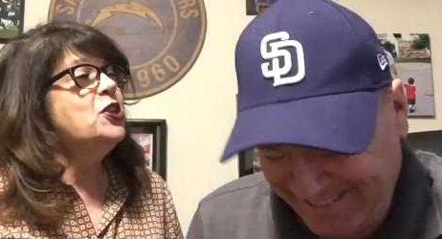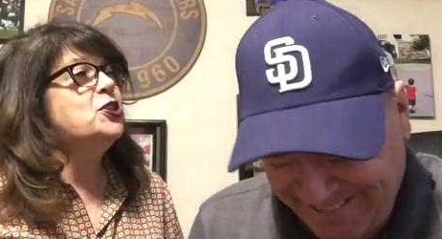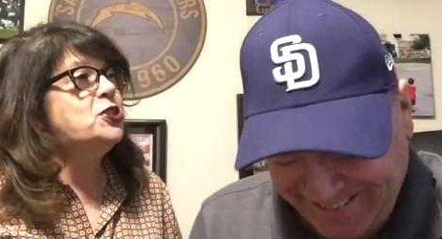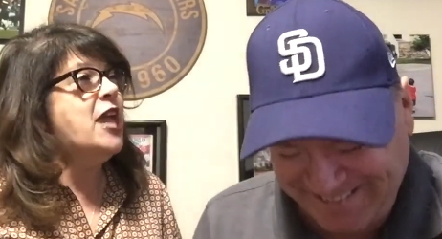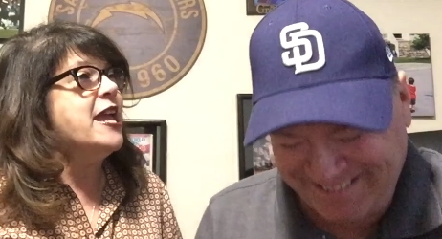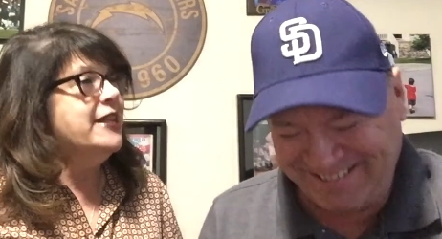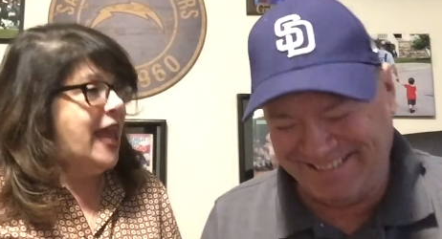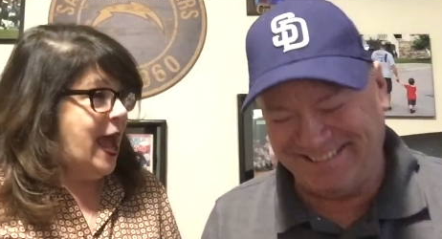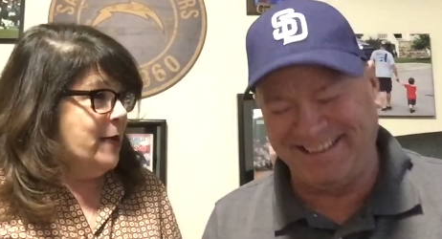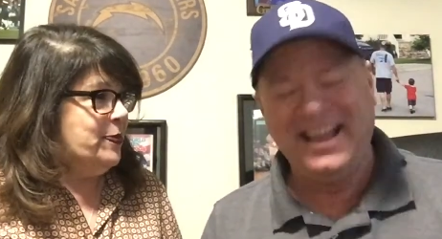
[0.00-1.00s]
Speaker 1: just take a
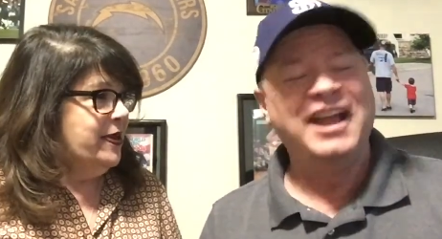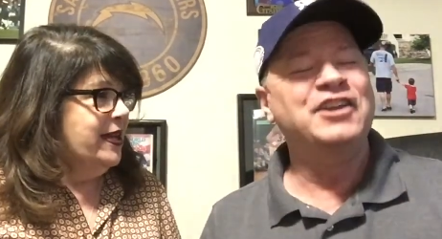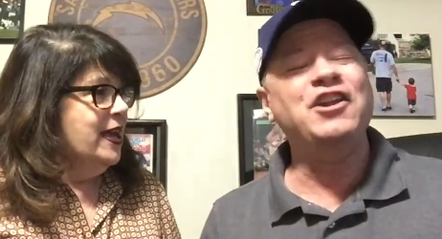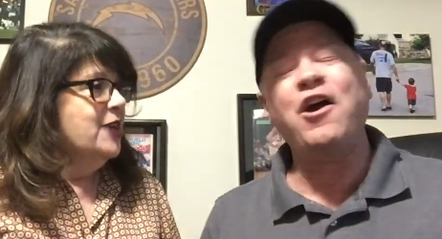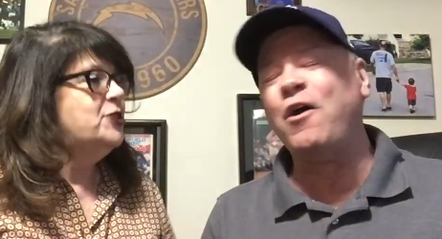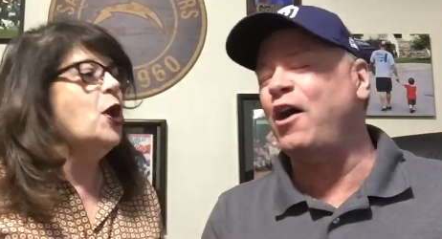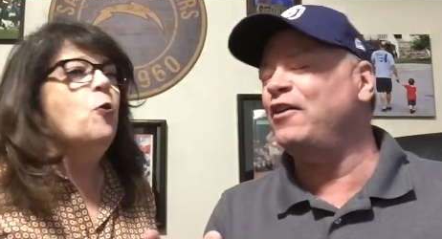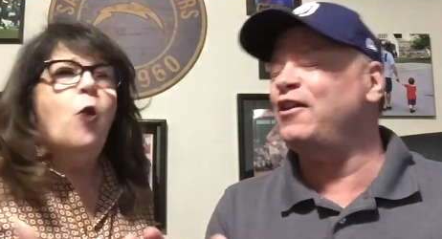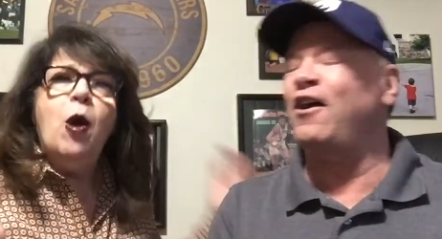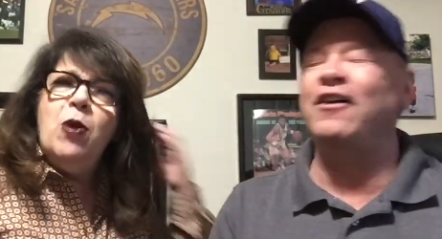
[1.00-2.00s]
nap. No.
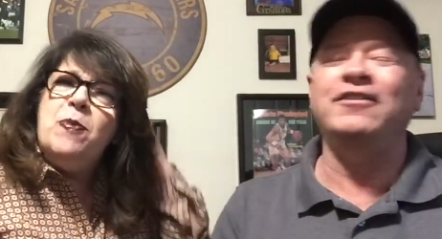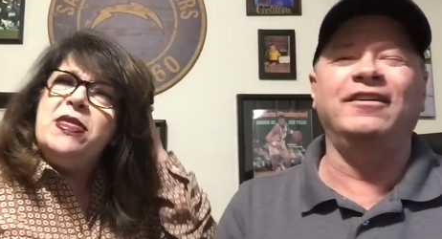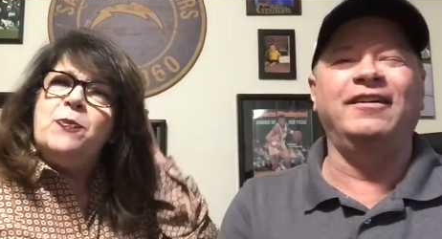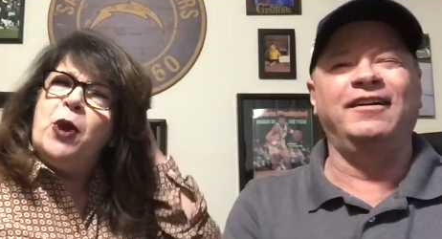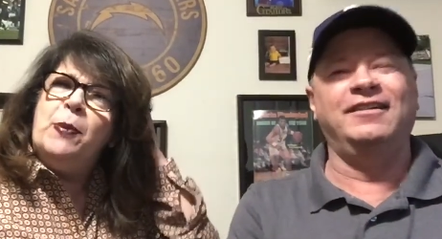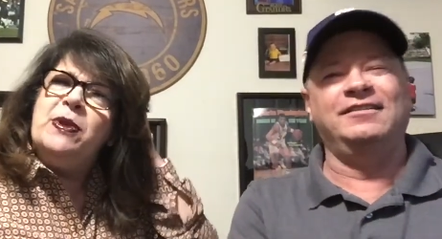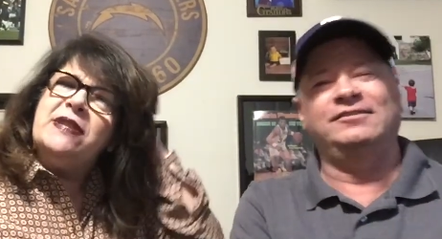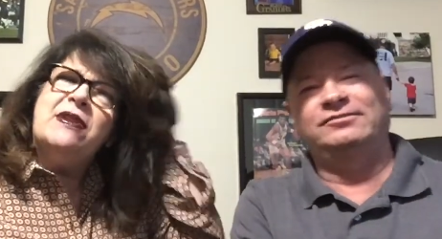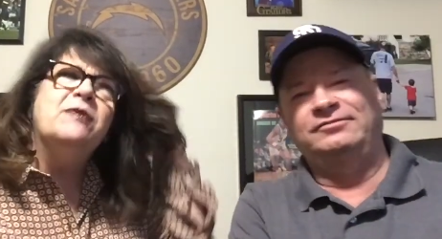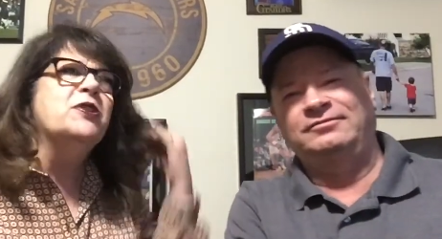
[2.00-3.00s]
So no. what would be the
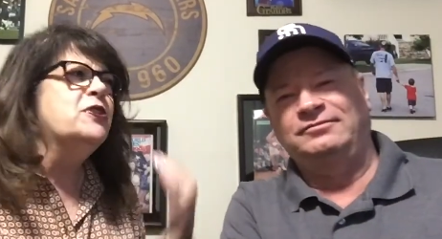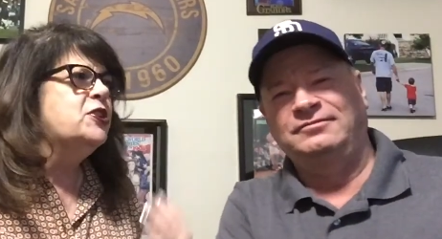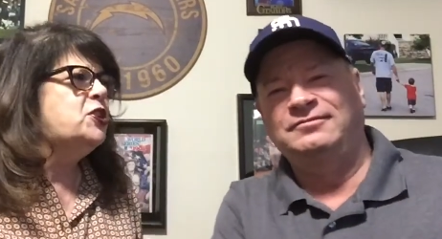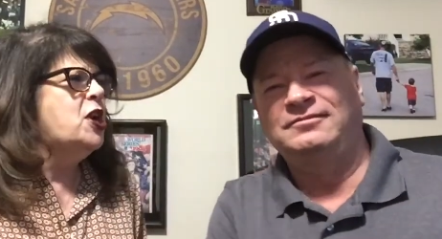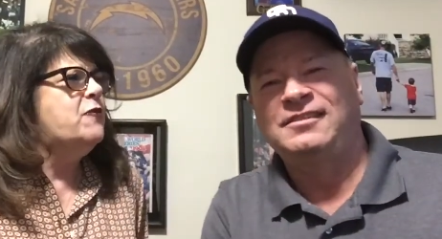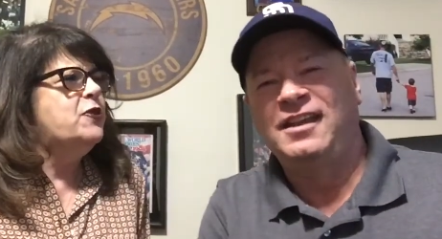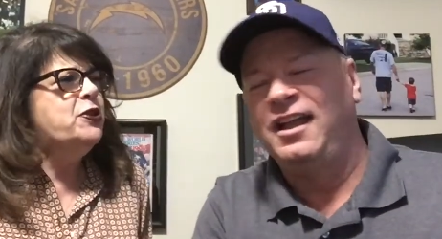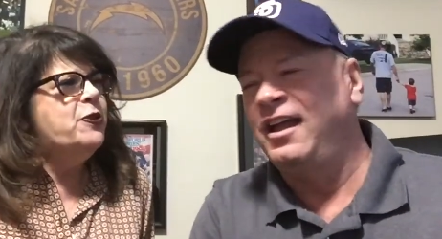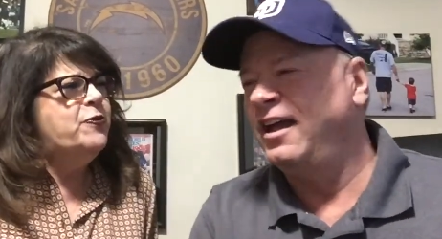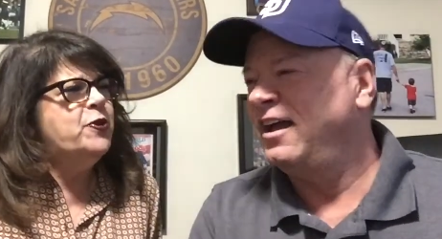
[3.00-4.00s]
purpose of them doing the show if we're
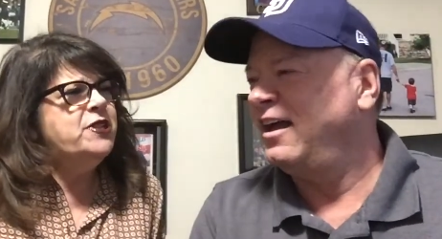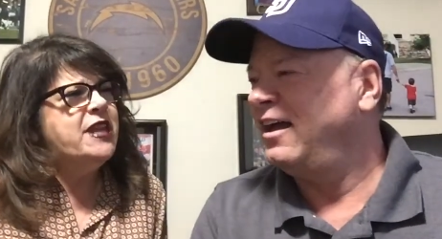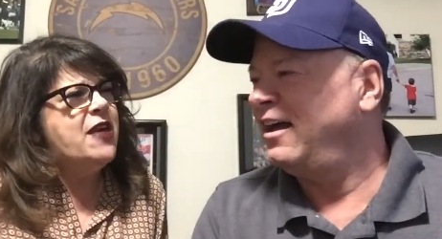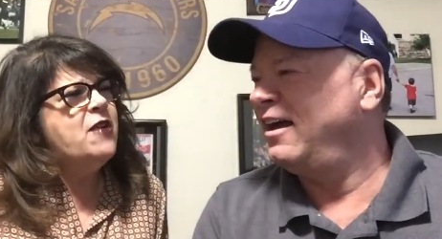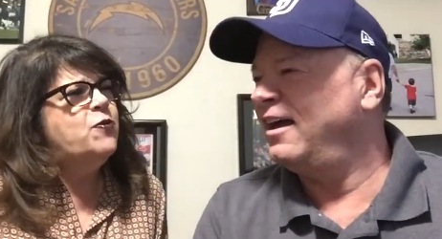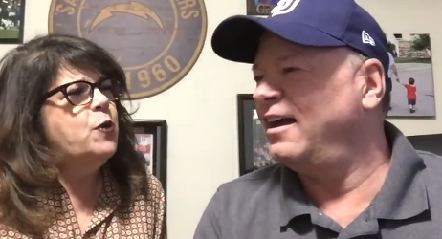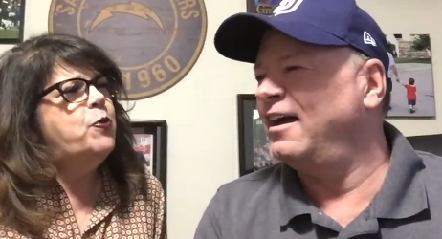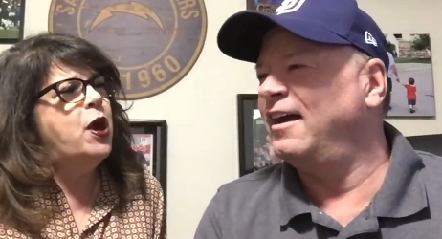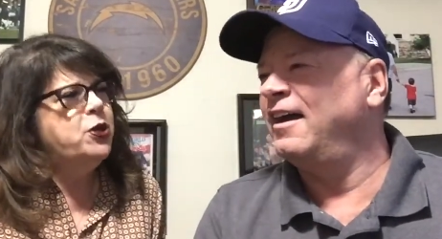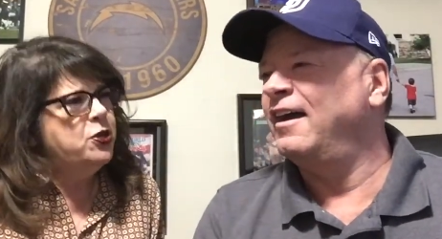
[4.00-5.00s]
doing if we're together if we're
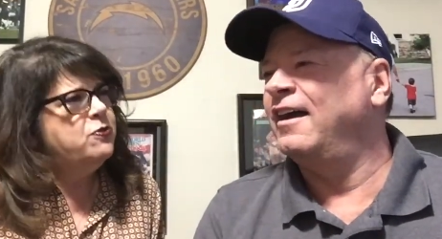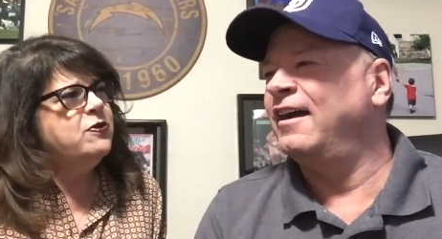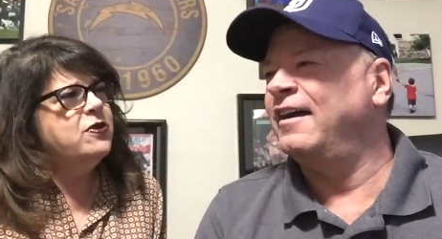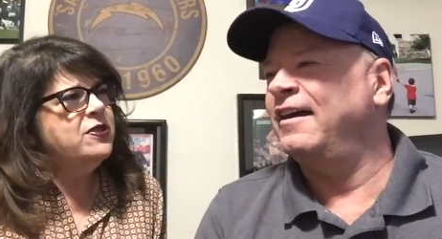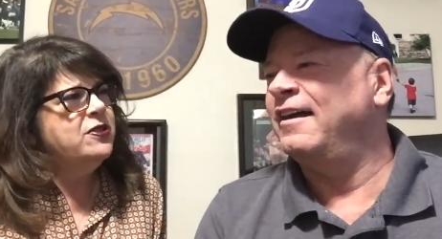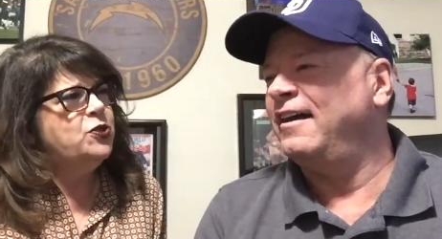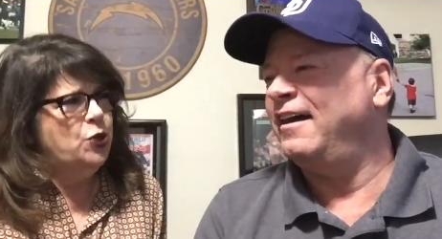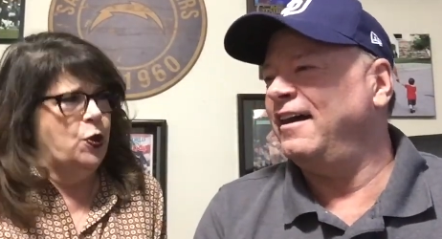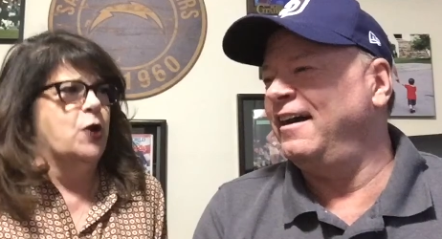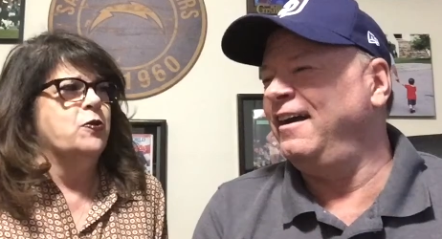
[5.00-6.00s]
a partner
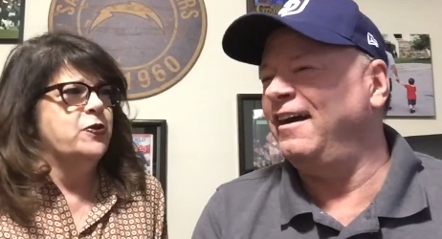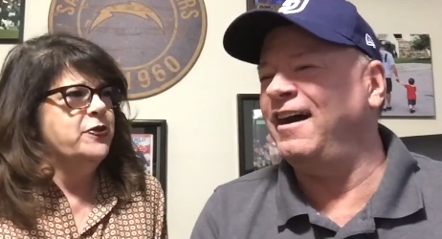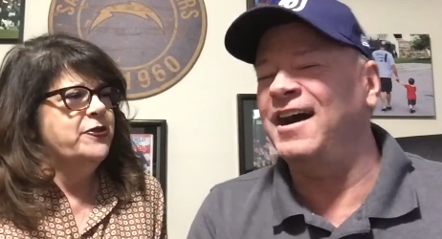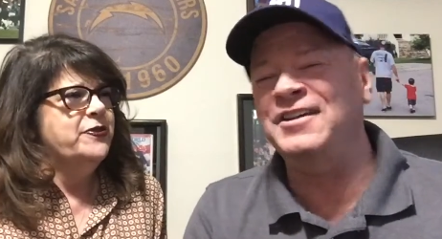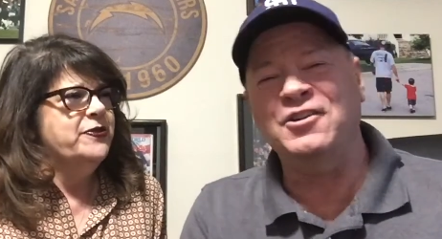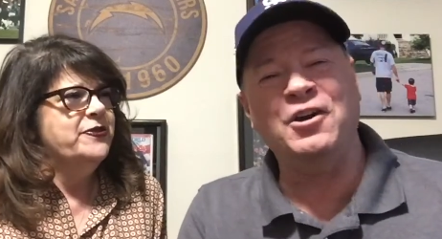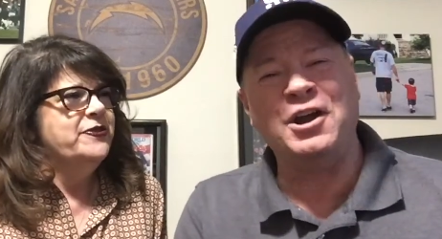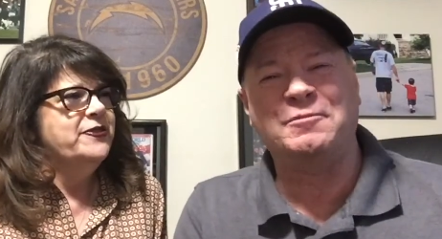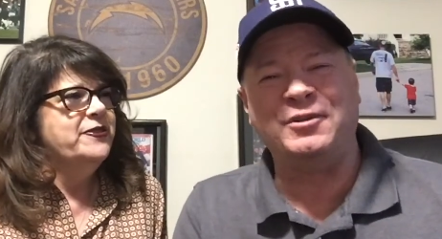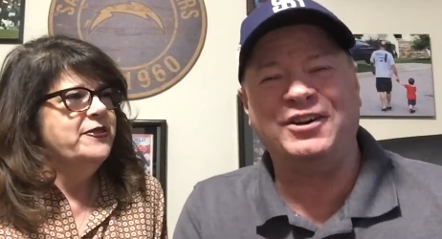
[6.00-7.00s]
duo?
Speaker 2: I don't.
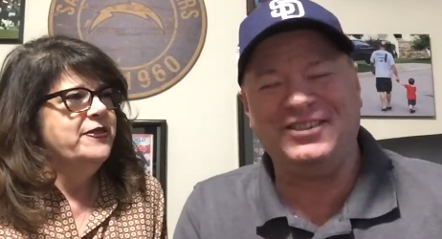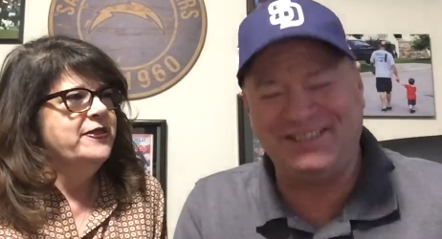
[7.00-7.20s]
Have,